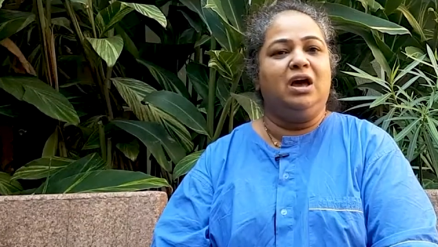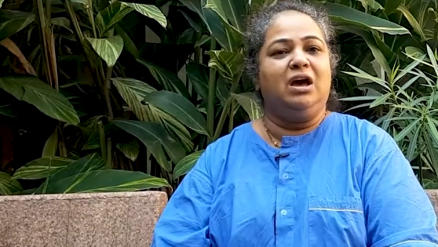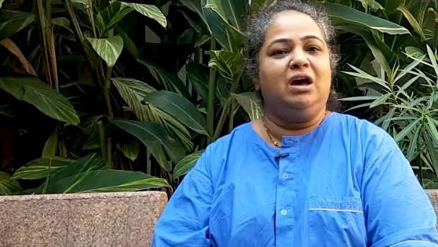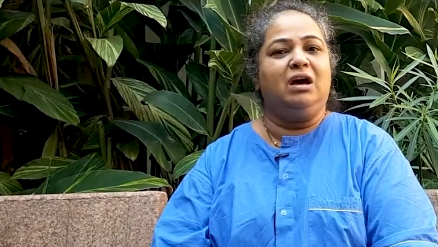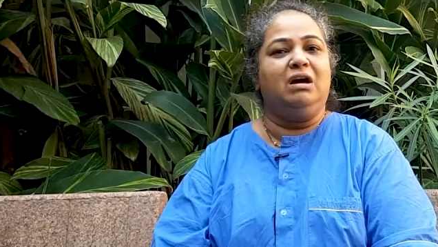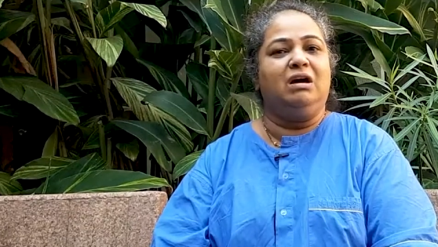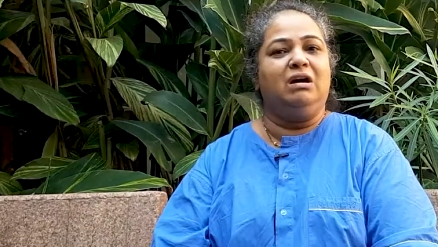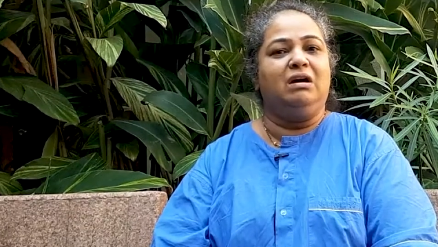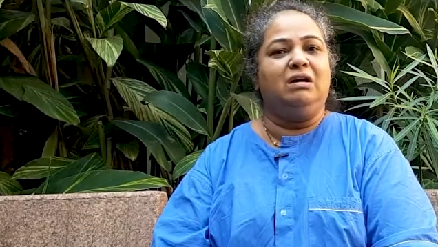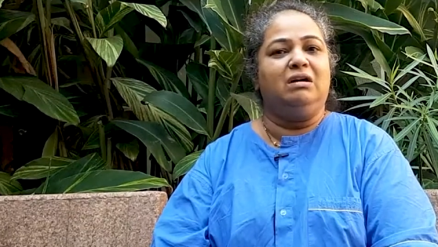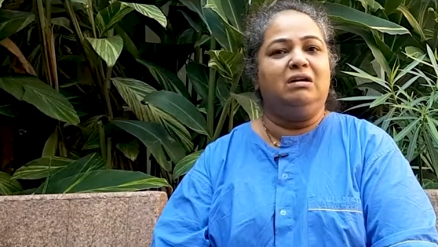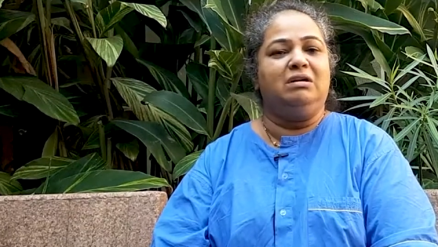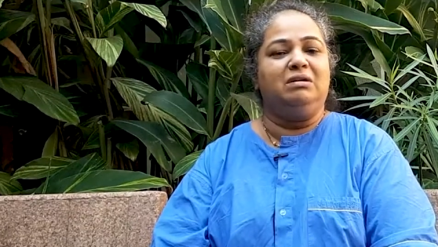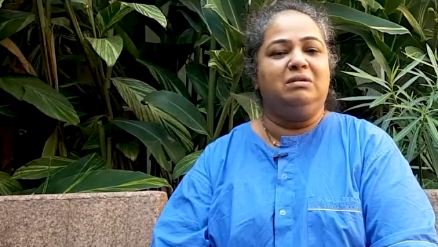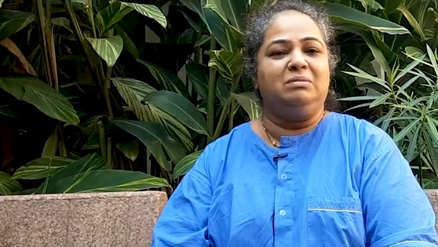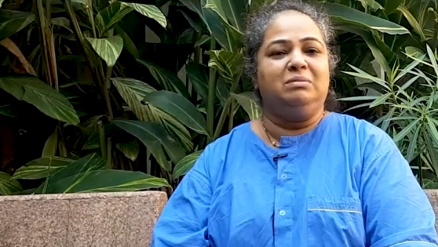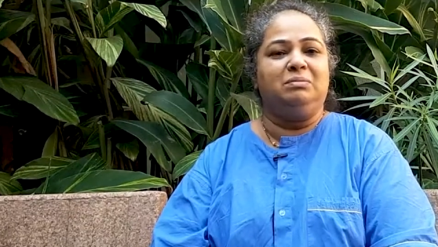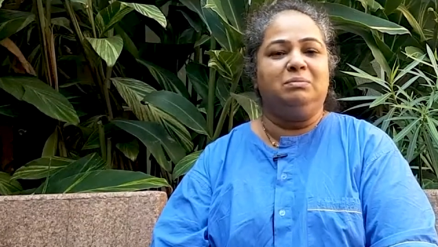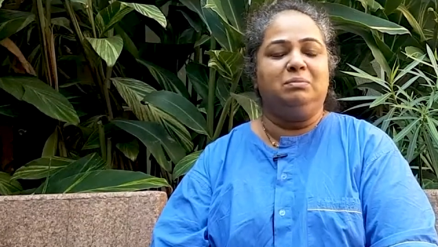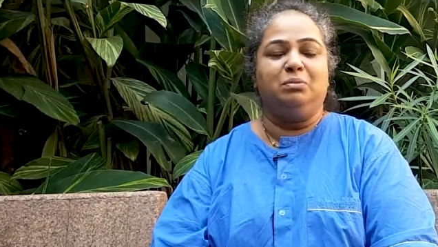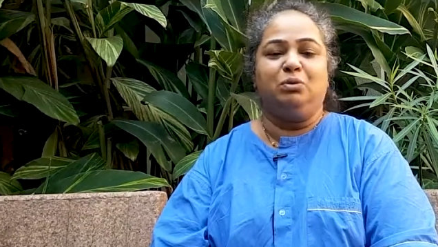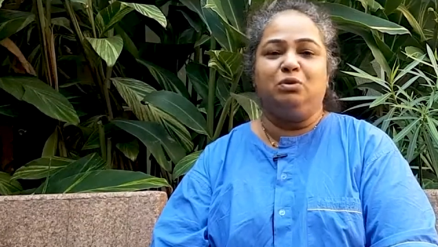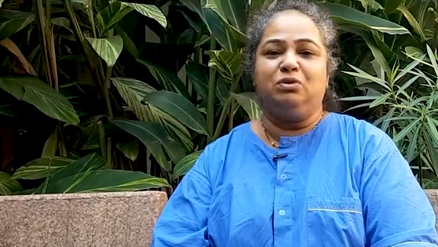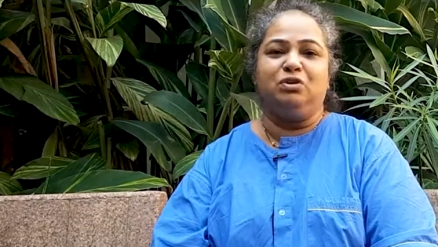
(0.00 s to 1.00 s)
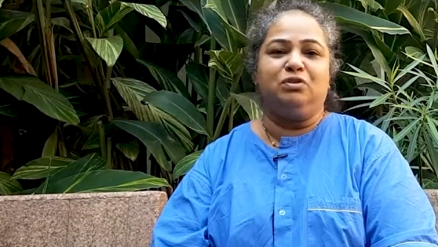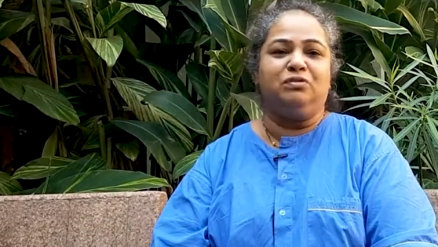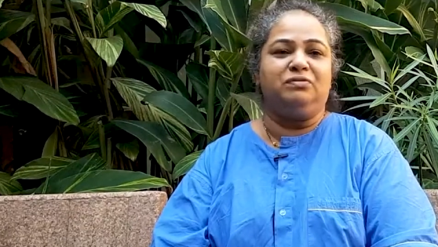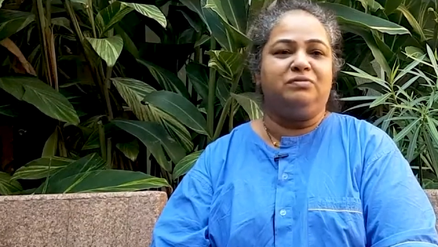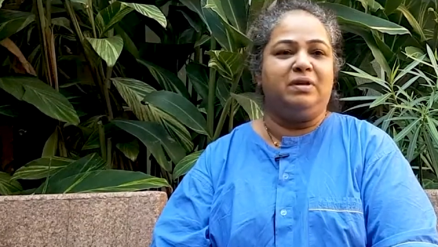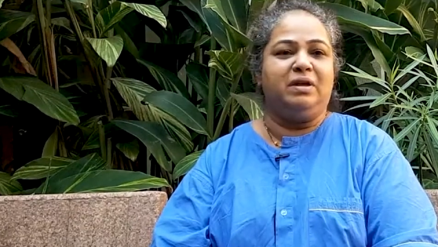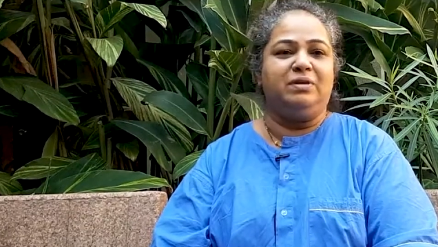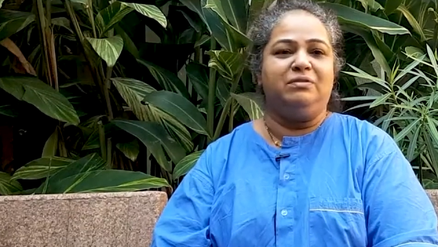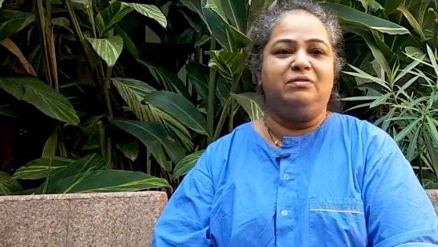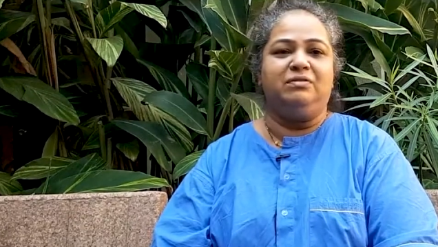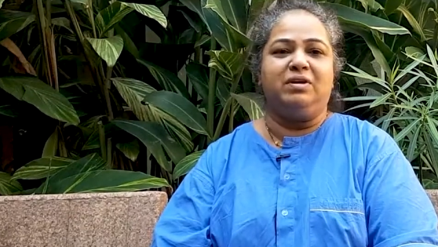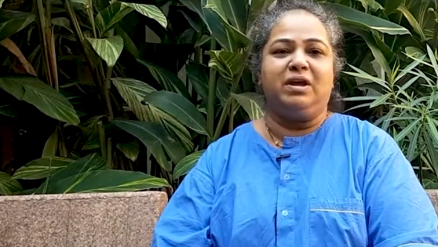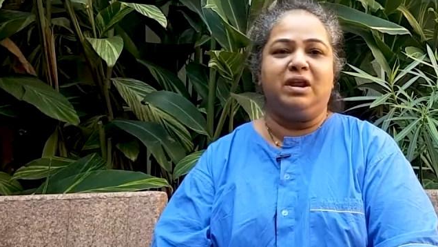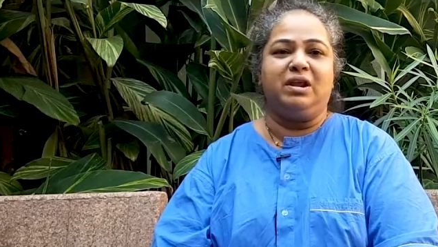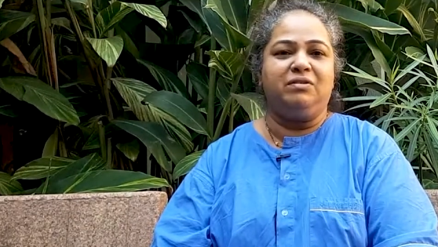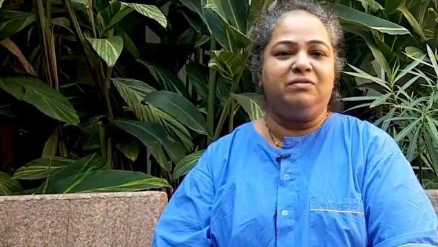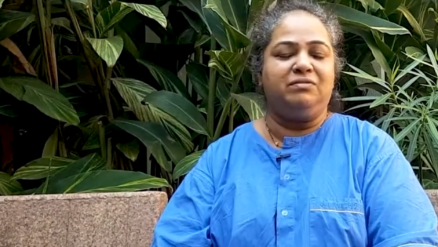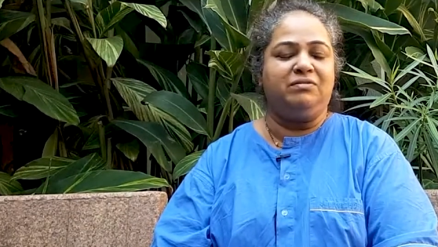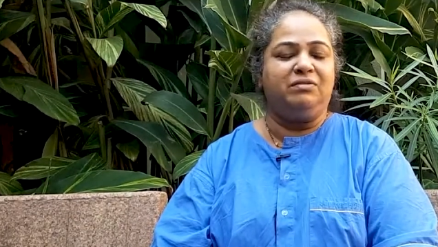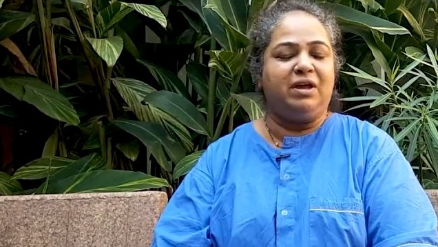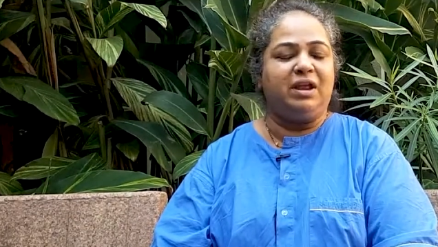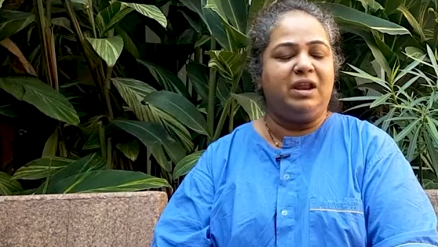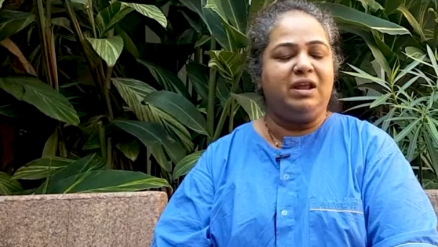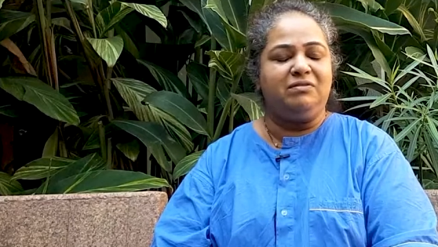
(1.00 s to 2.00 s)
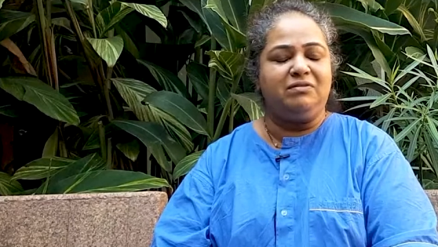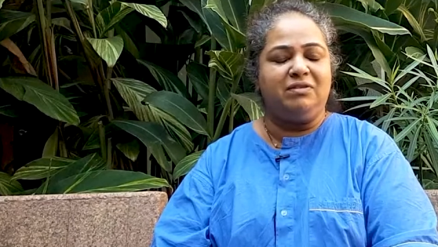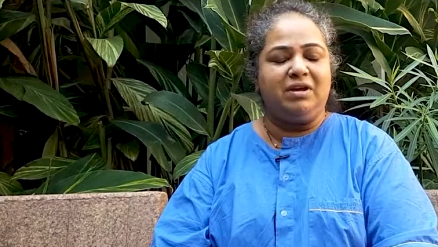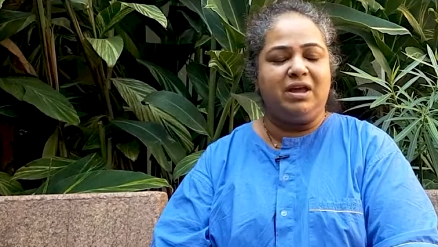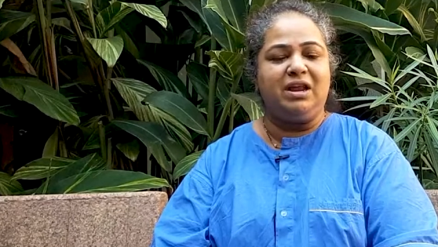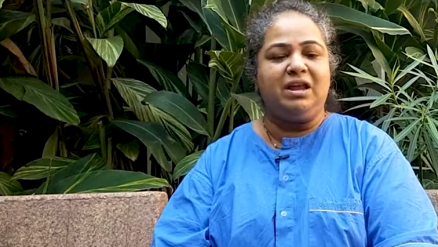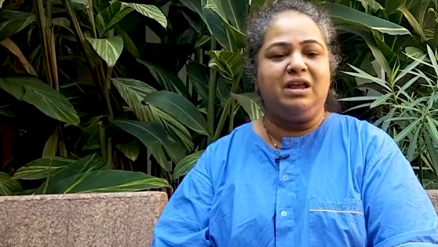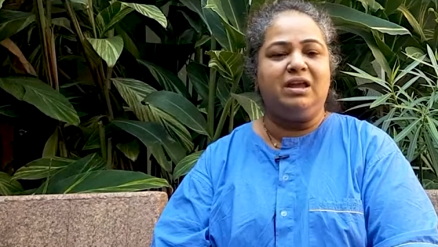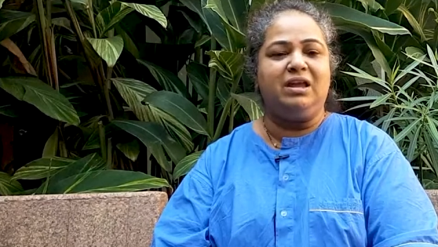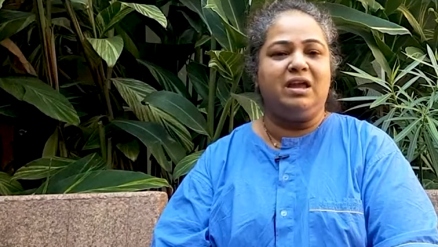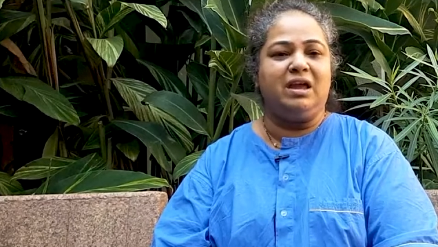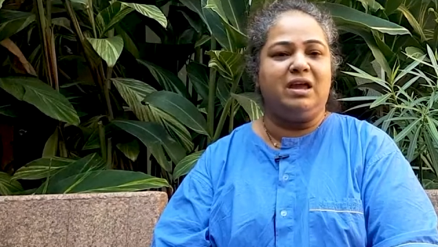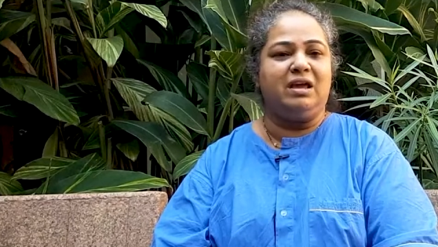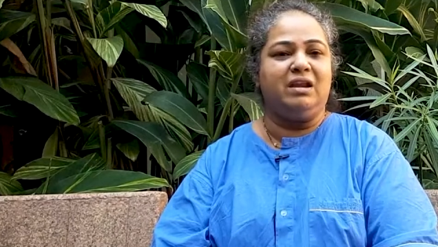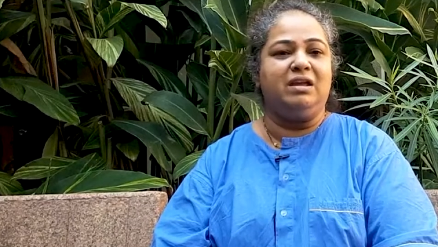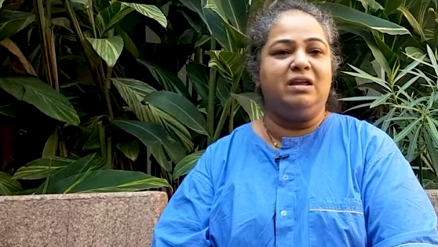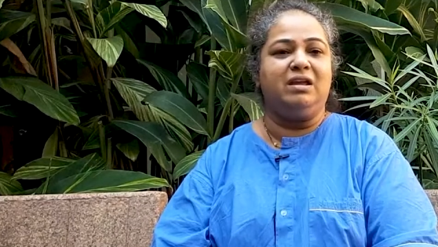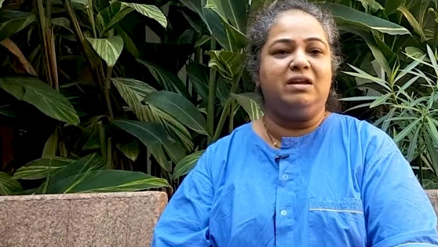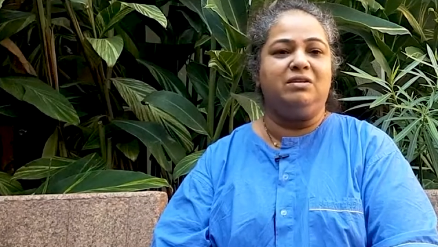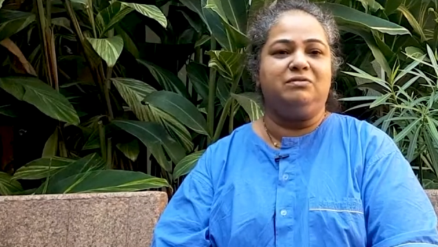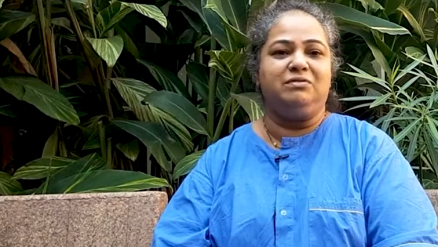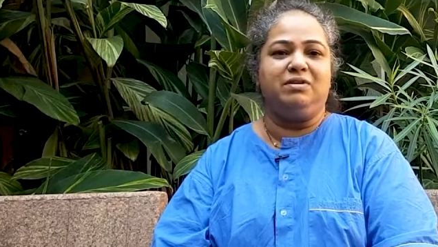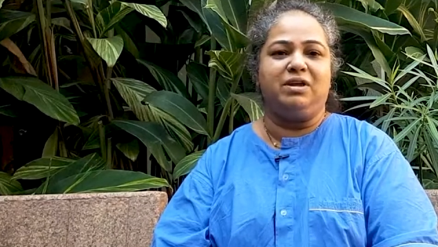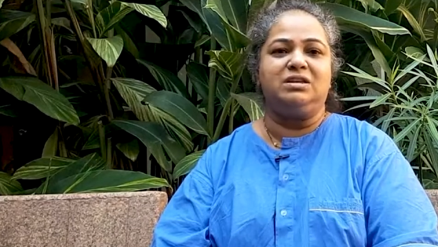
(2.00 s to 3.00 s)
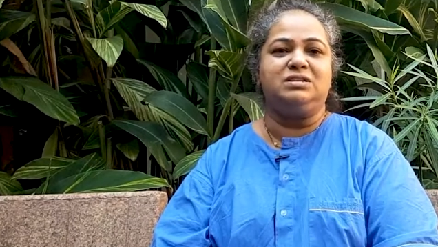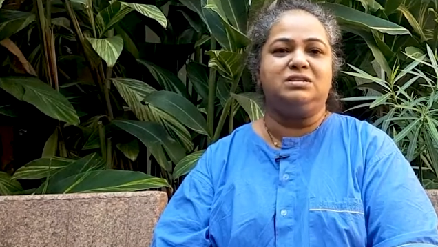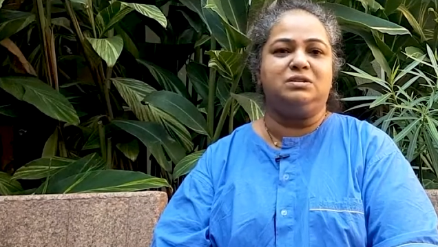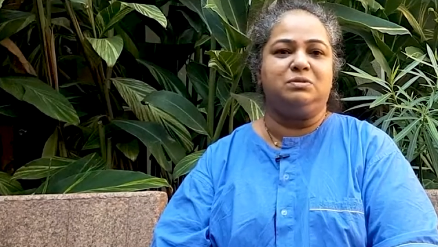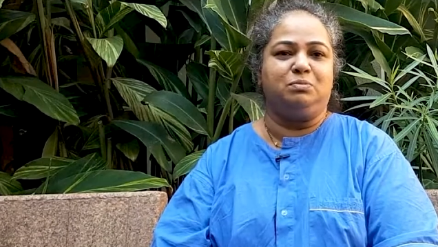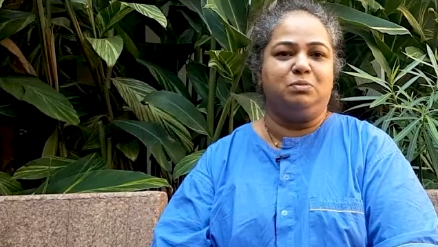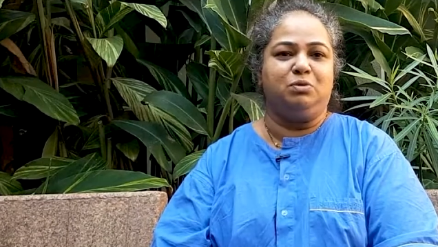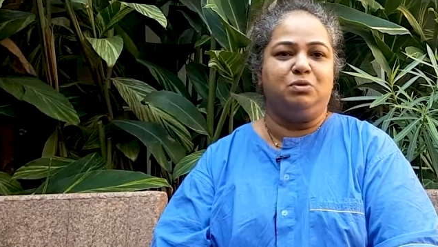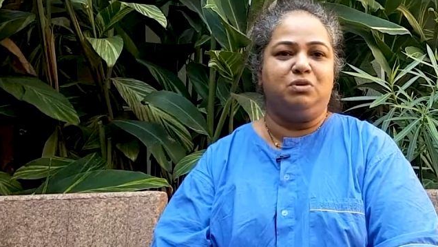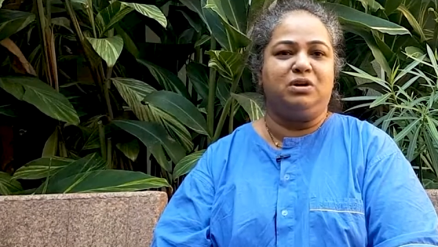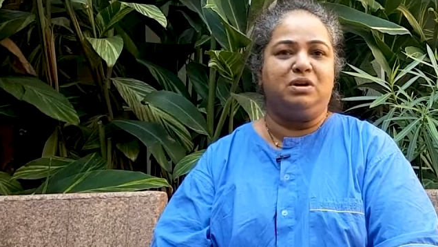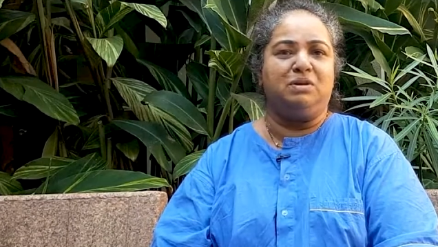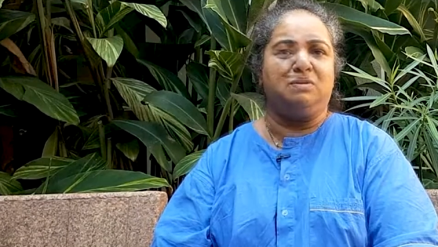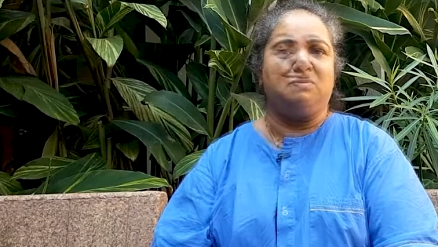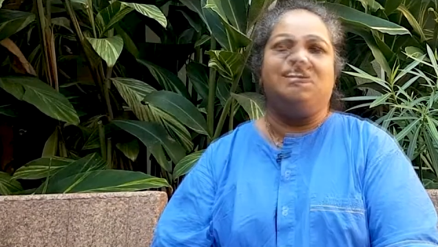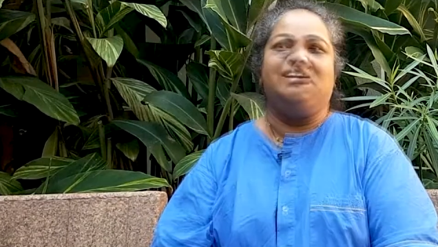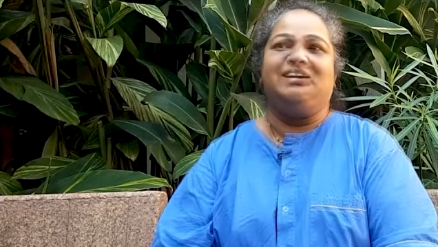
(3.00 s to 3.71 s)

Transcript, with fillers: Uh, both of them were very, very caring and very supportive.